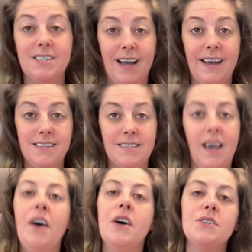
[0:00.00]
nice.
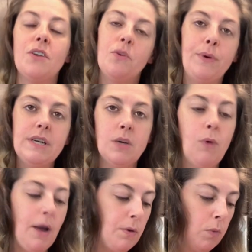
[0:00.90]
So the reason
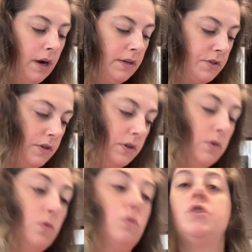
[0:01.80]
why we want
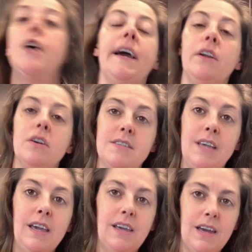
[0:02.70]
to shine our
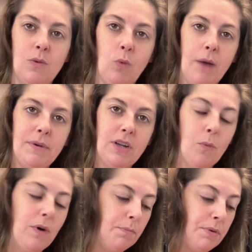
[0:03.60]
sink and why we
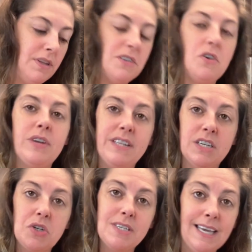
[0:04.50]
don't wanna put the dirty
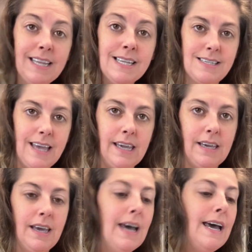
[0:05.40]
dishes in the
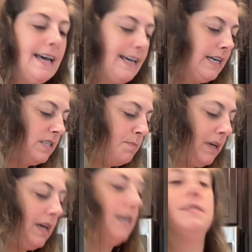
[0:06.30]
sink is
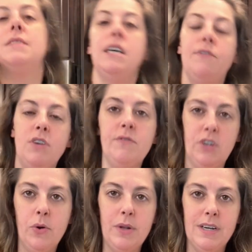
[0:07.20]
because if you've
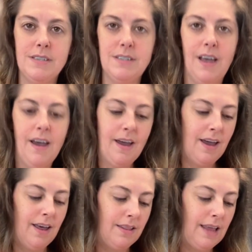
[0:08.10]
noticed
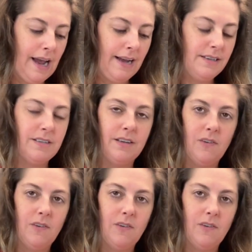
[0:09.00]
that